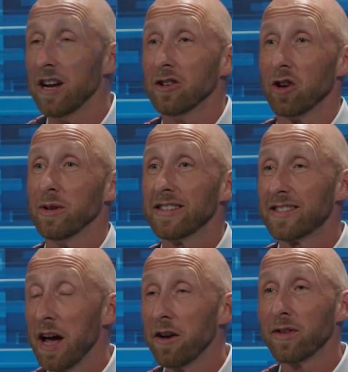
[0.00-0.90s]
So
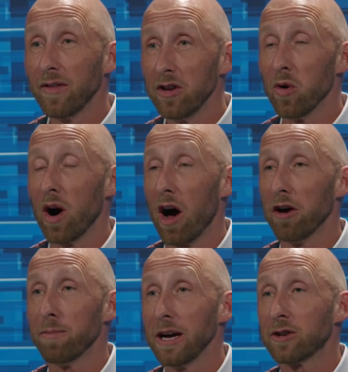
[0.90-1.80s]
instead of giving you a
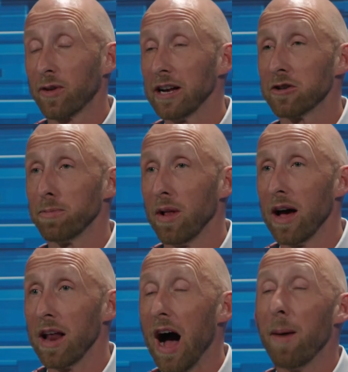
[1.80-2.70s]
100-page financial
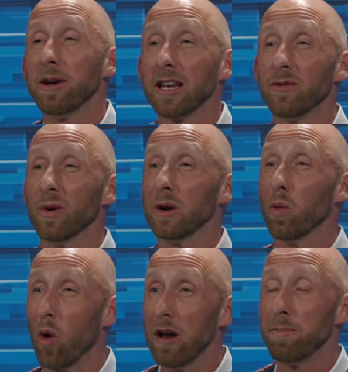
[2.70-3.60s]
plan, I'm going to give you a
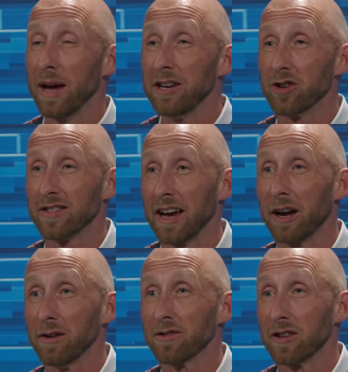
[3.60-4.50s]
one-page
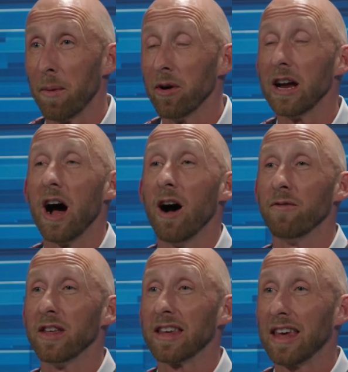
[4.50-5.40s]
executive summary
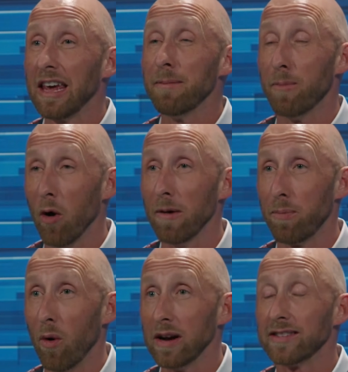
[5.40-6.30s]
of the key bullet
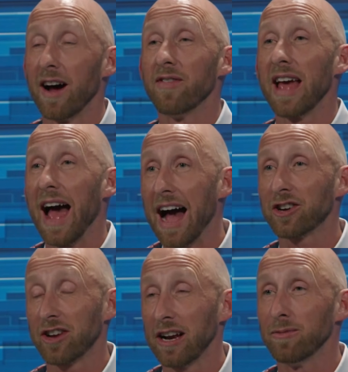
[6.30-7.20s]
points of the
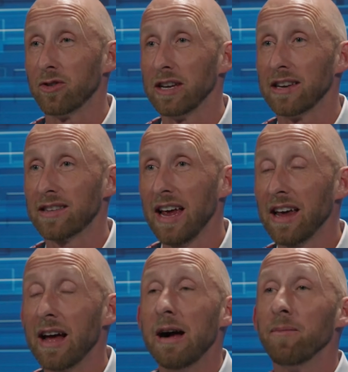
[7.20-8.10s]
action items you need to
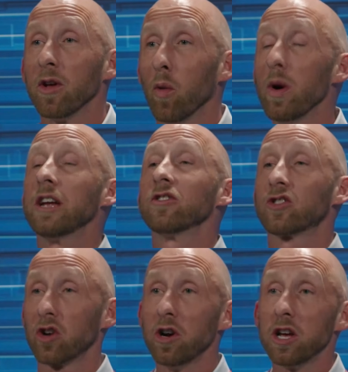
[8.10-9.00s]
take. We can
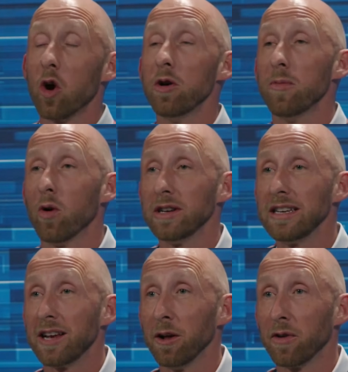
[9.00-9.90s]
certainly go into more
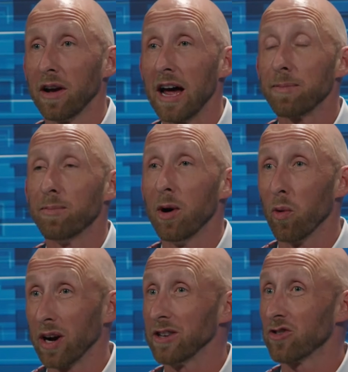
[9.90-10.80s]
detail if you'd like, but
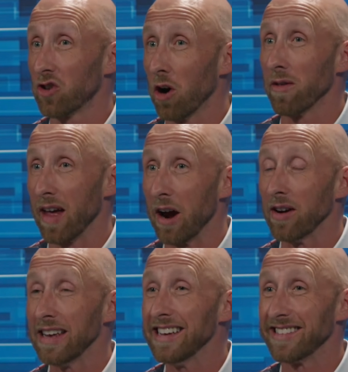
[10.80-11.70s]
we're going to start
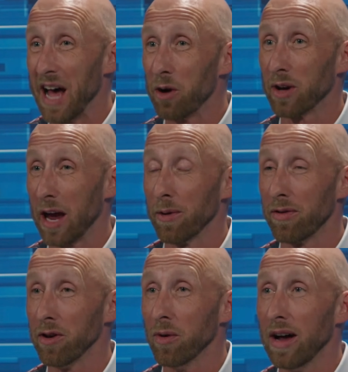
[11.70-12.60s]
there. Is that okay
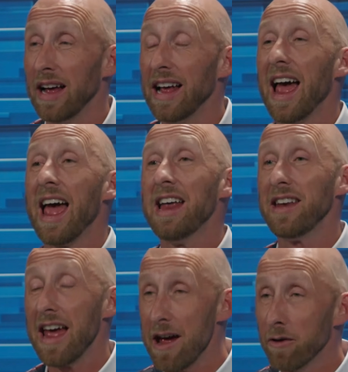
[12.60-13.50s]
with you?
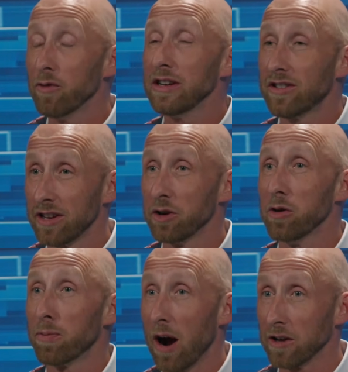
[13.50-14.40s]
And every
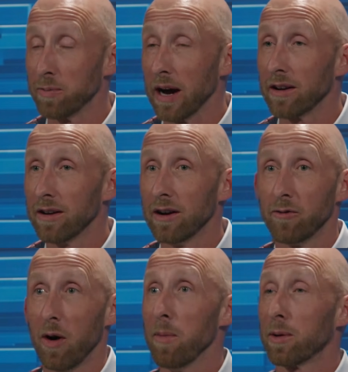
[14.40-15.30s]
single prospect,
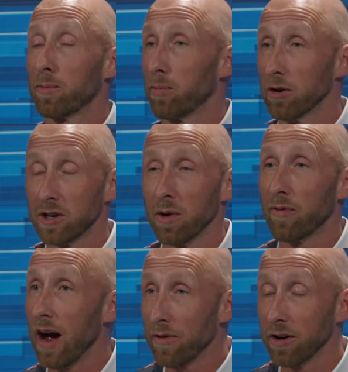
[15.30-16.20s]
from the person with
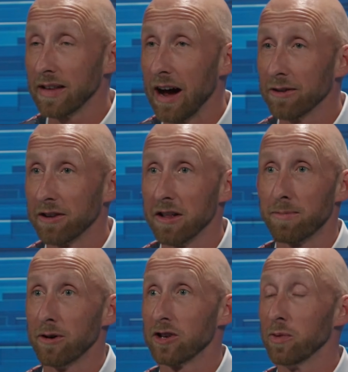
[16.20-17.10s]
500,000 to the
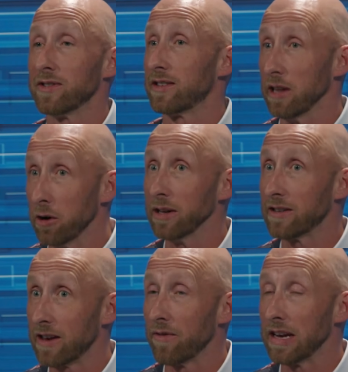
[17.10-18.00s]
person with literally
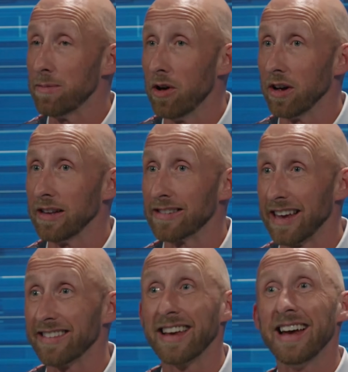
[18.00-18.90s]
70 million,
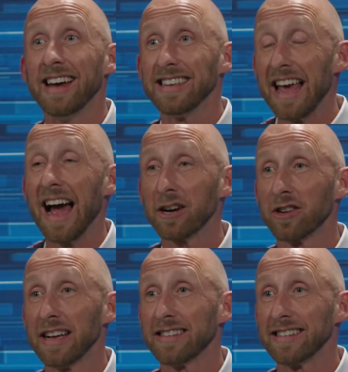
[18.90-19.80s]
says, yeah,
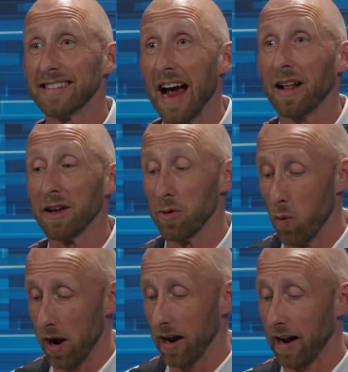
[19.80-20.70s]
actually, that's exactly
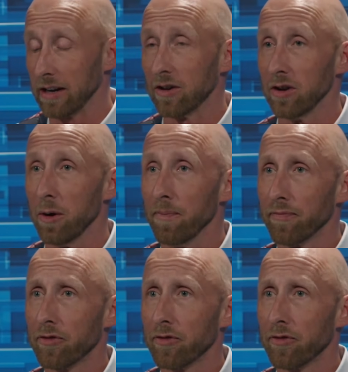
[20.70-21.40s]
what I'd like to do.